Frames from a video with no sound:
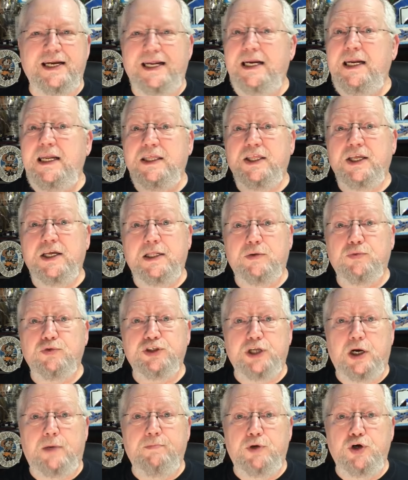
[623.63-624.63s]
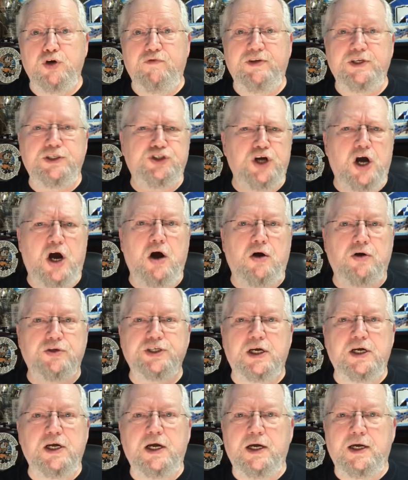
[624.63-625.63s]
Anything that was in a movie,
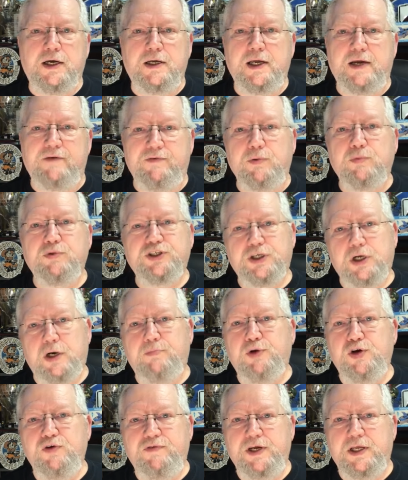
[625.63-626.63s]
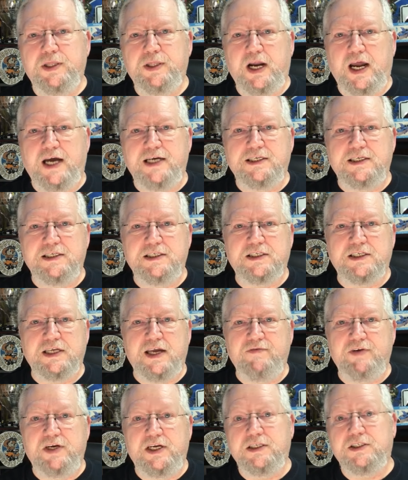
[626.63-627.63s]
Jaws, if it was in a movie in the
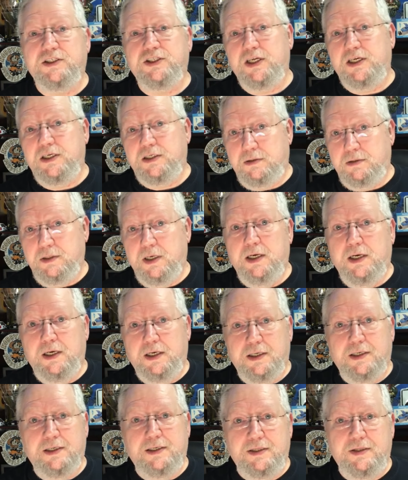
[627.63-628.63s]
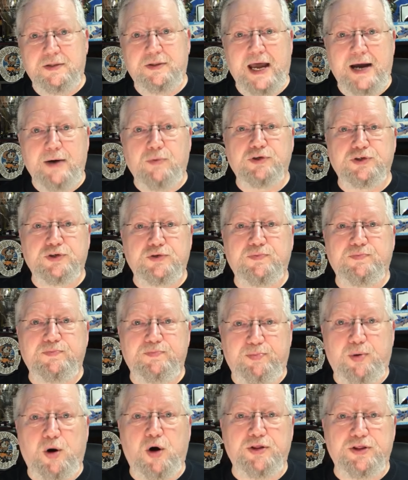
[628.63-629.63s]
1970s, then that was
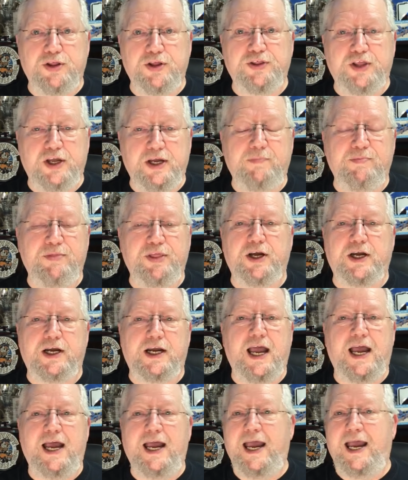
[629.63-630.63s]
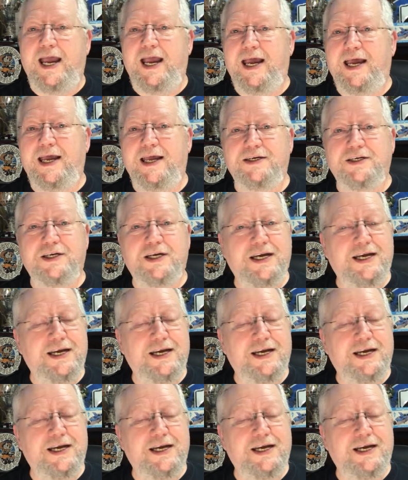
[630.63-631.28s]
part of the theme thing. And